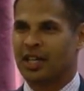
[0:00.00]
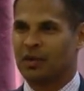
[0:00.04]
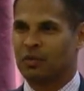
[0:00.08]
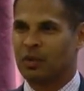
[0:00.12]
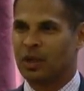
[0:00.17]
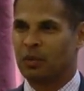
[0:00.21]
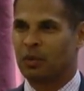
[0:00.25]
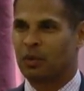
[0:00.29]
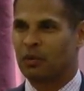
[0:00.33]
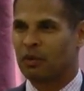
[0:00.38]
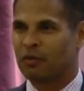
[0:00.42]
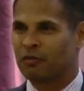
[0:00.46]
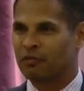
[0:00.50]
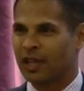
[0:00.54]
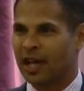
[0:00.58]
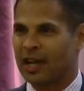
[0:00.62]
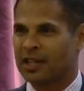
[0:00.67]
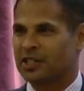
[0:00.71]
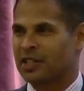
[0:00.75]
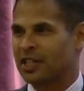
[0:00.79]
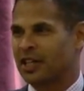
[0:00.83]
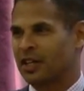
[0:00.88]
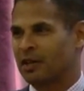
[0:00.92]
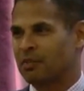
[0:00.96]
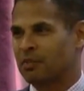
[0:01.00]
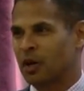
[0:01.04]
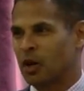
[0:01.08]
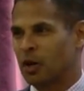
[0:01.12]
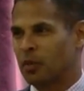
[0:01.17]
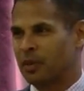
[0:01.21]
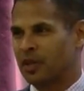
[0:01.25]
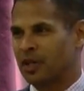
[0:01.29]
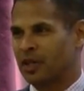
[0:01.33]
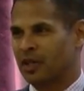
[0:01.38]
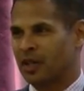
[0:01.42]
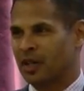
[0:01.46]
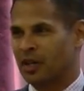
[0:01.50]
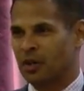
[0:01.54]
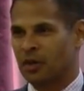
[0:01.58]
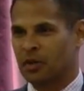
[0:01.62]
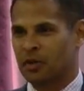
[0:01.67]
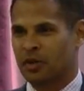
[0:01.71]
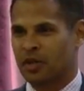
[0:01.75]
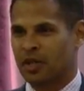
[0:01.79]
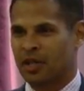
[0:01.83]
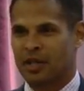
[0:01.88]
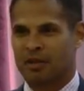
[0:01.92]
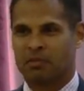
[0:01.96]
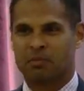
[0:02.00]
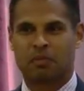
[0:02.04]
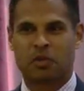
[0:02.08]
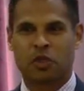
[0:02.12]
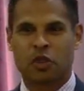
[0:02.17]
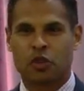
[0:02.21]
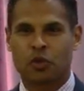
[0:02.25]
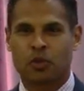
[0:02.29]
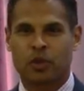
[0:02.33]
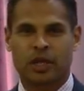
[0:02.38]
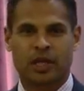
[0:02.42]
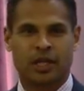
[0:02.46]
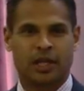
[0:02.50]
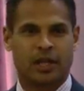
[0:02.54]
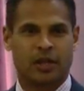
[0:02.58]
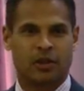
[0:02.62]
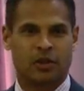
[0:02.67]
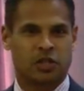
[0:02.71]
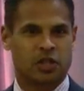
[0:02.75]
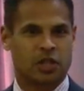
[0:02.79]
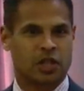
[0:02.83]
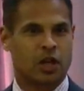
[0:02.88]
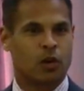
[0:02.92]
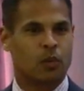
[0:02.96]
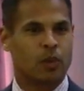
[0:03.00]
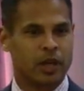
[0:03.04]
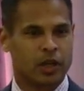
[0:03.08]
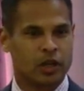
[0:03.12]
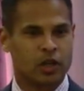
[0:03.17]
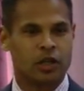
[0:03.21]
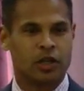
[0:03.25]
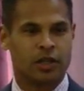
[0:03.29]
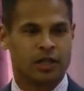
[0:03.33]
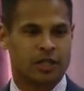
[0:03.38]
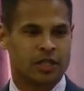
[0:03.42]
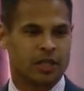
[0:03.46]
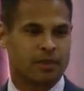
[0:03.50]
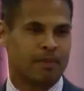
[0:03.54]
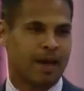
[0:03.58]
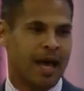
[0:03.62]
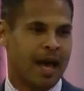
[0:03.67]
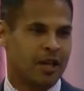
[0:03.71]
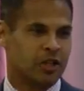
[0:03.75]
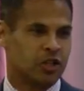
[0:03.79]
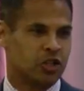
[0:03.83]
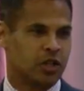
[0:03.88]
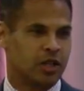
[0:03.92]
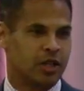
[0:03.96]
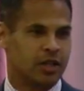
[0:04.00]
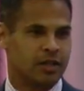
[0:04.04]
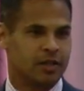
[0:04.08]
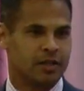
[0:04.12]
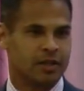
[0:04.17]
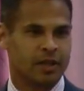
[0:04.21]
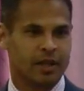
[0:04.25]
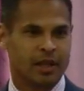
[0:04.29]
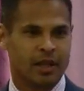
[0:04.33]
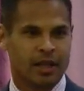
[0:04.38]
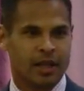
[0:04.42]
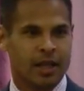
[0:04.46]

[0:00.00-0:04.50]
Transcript: and we were reflecting a moment ago that 3 years ago we couldn't imagine